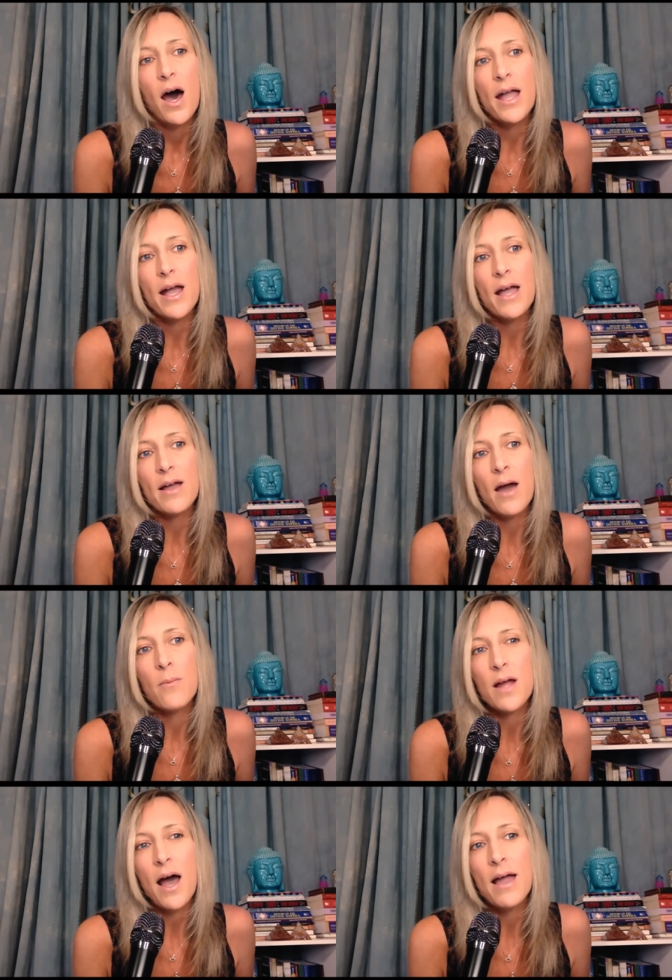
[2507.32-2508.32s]
I, I, I
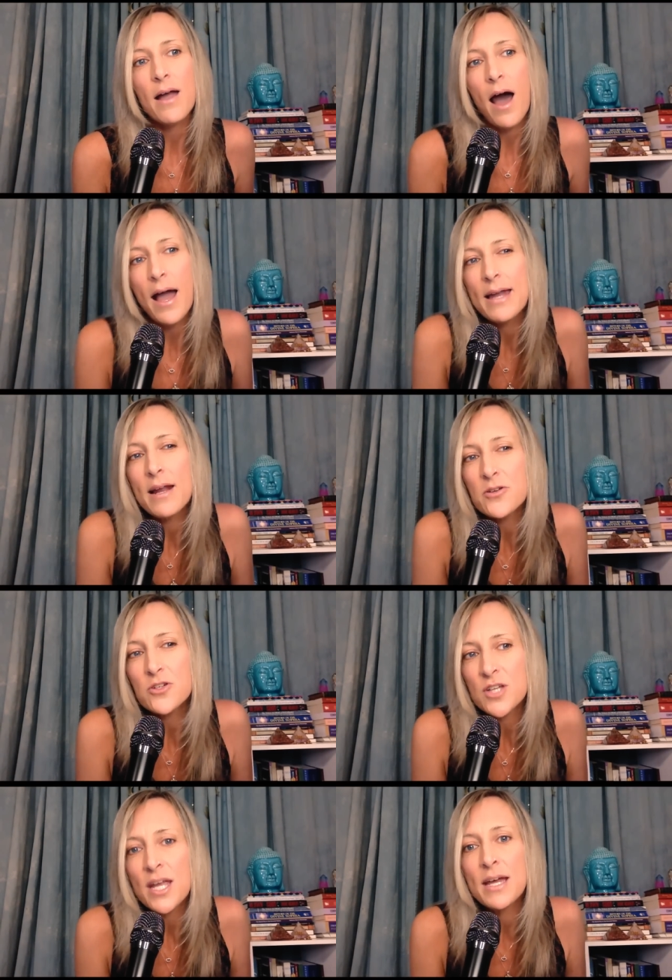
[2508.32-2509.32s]
would I, I can
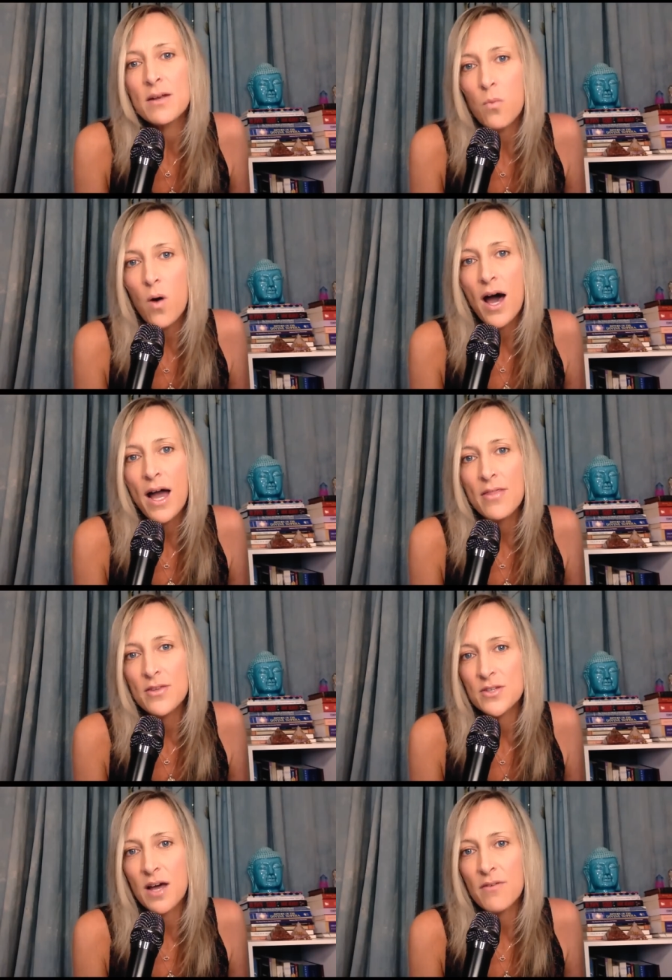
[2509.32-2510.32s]
understand why
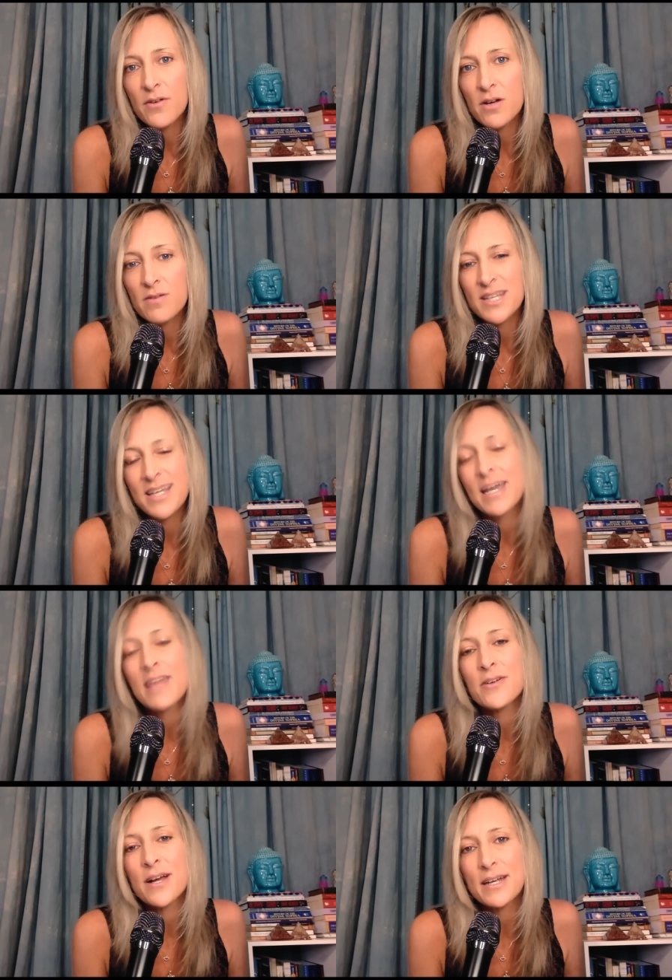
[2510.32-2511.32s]
this governor was like, yeah,
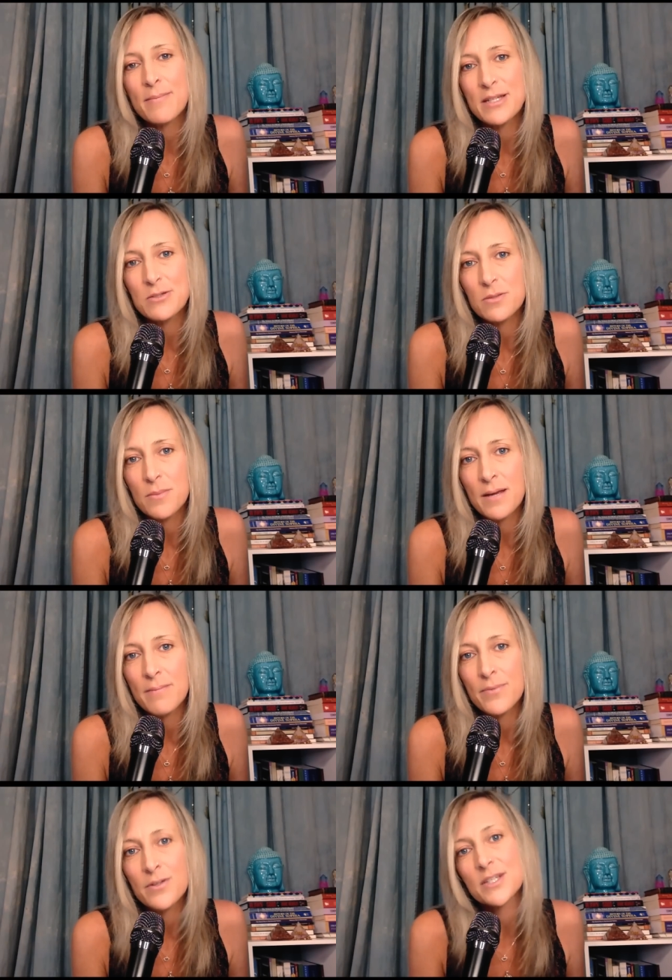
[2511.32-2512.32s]
they're not going to mess with
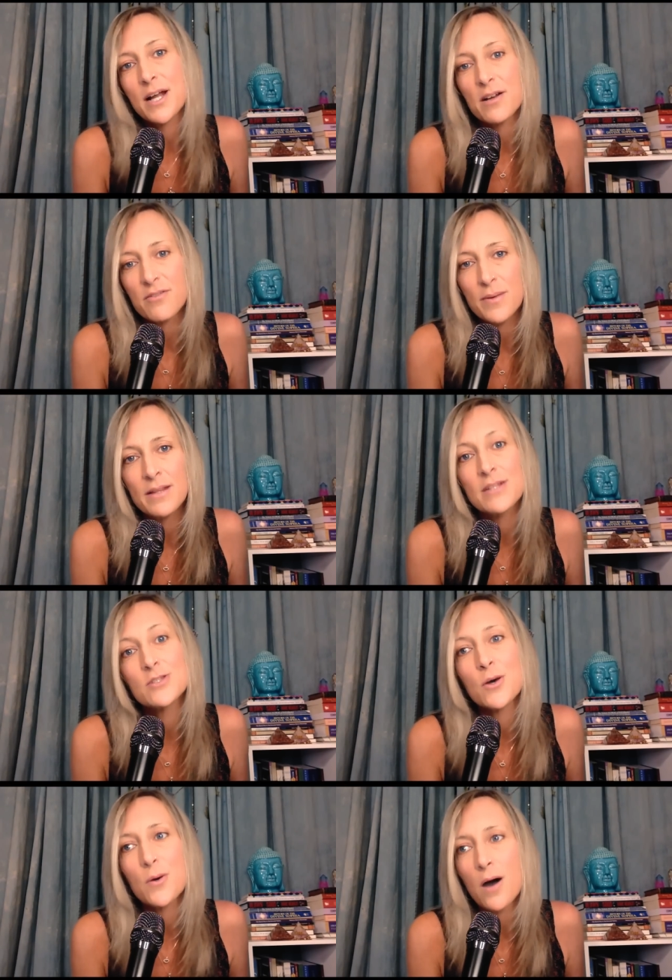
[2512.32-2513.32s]
me. They're scared of me.
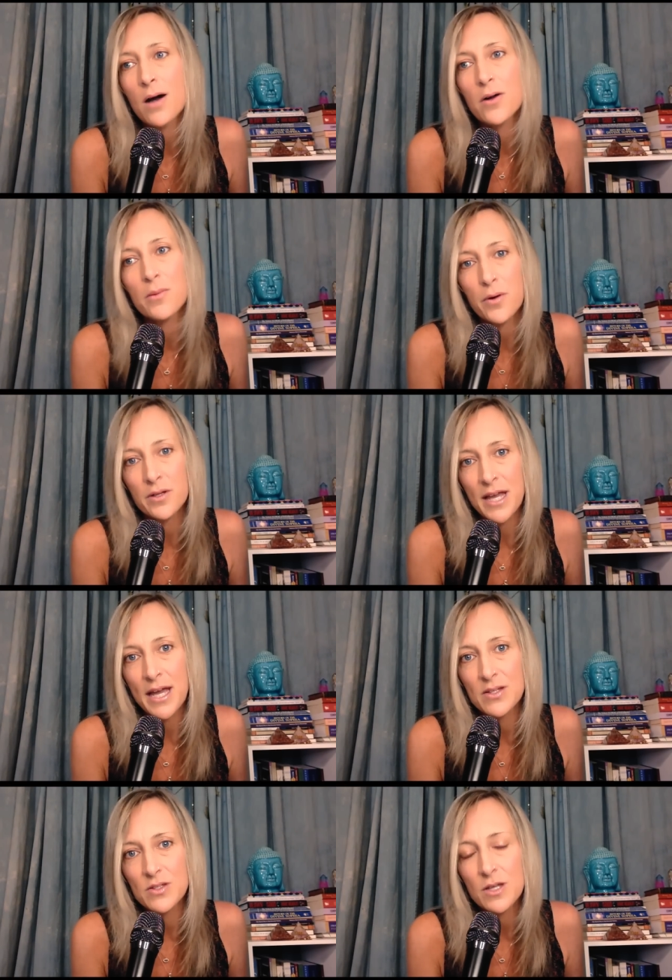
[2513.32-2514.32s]
Let's go conquer more
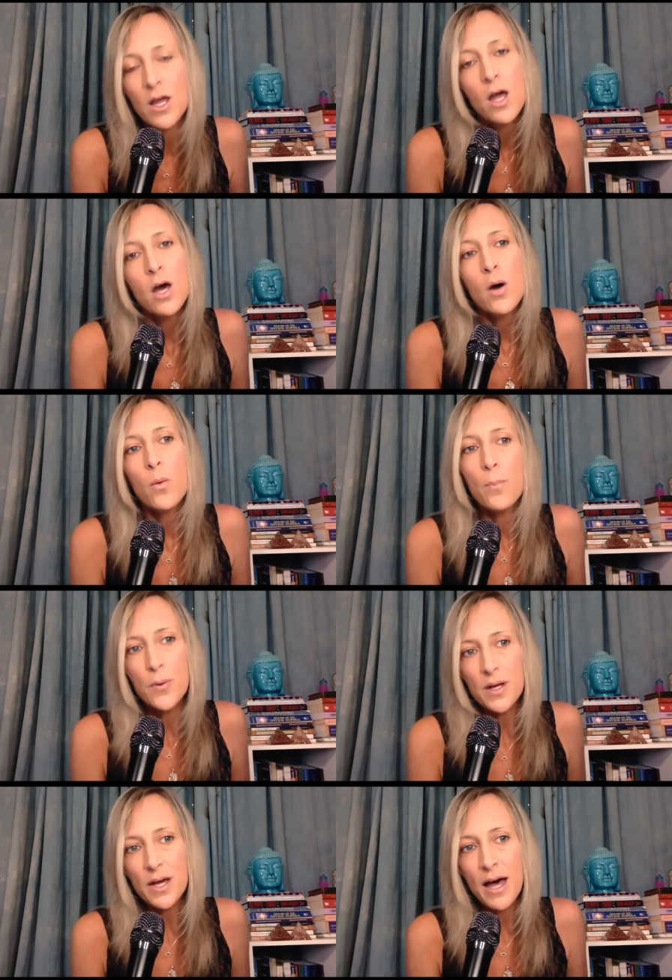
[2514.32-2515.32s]
lands. Well,
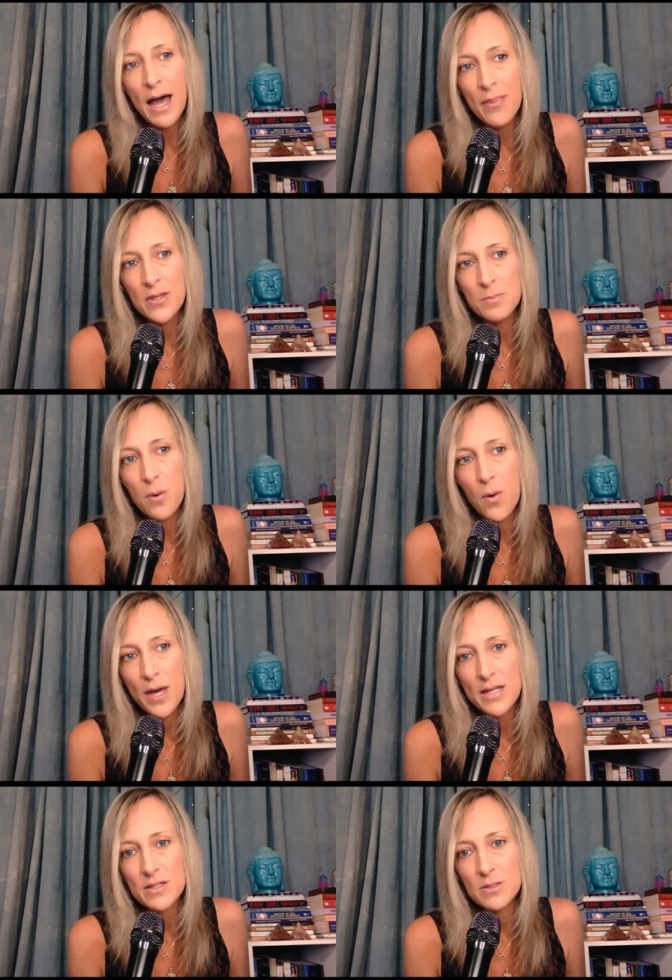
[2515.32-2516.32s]
Boudica at this
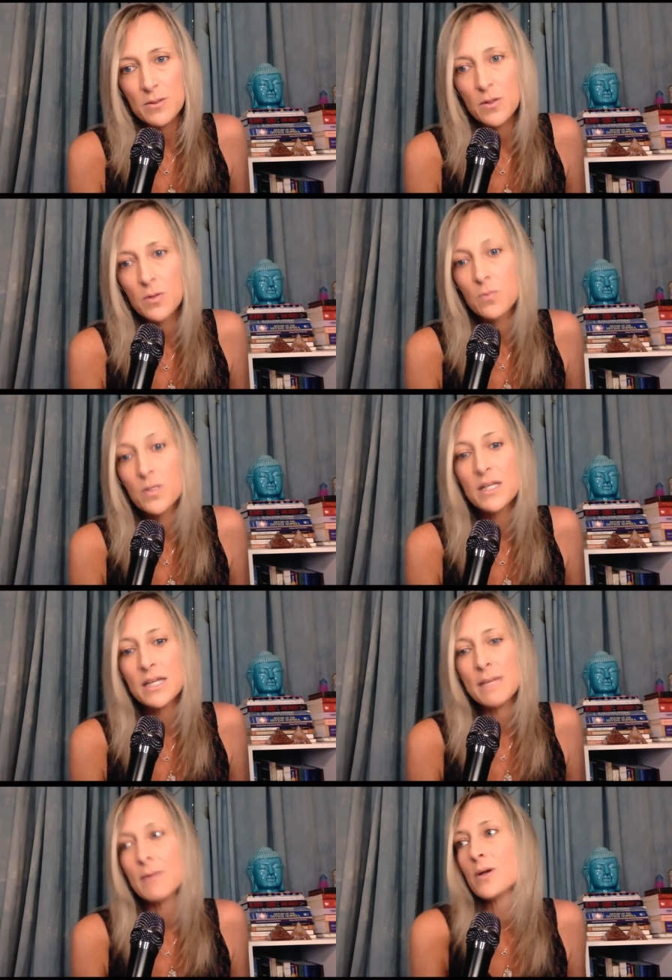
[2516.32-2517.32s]
point, who
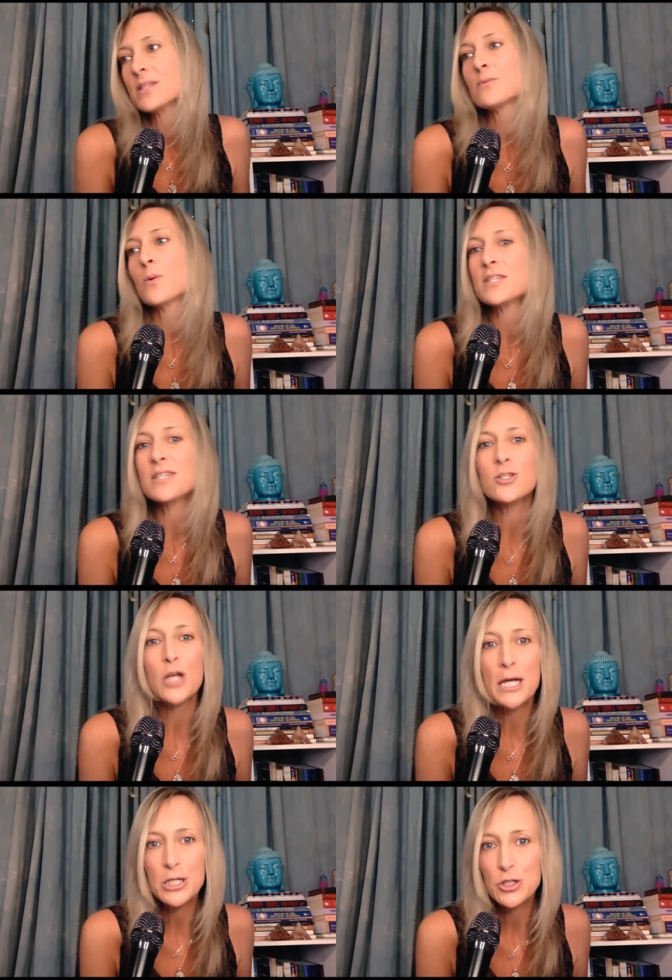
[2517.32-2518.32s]
really, I mean, what's what's the
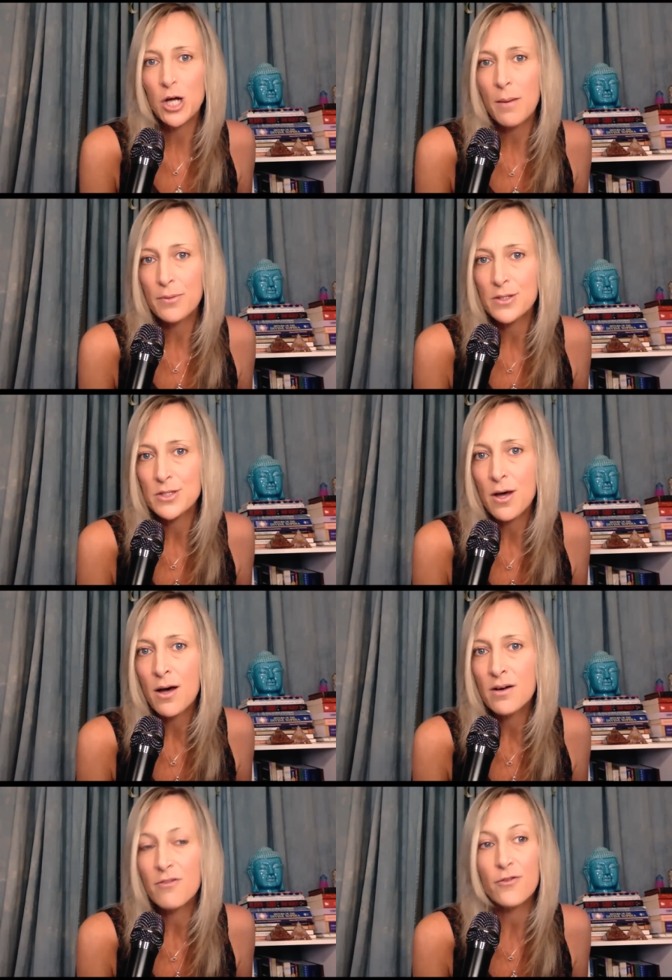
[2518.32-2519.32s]
Janis Joplin
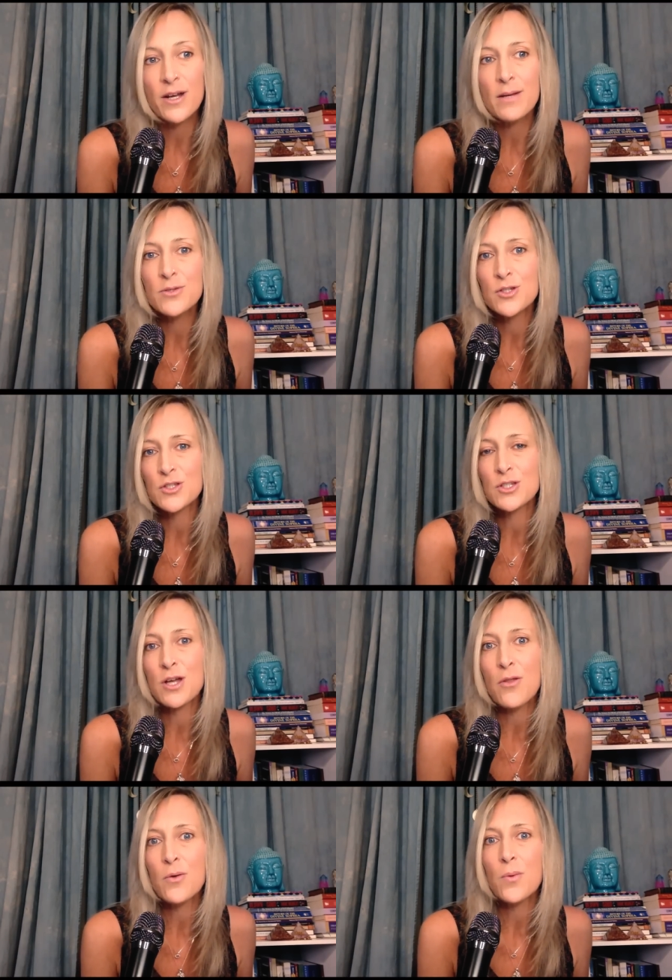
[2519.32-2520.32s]
song? Freedom's just
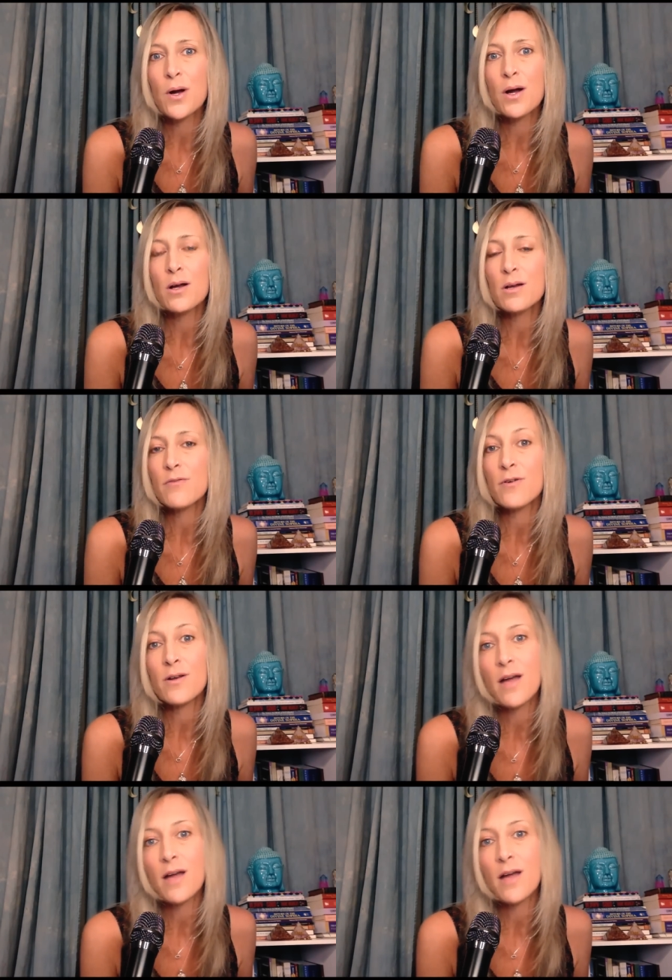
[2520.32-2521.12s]
another word for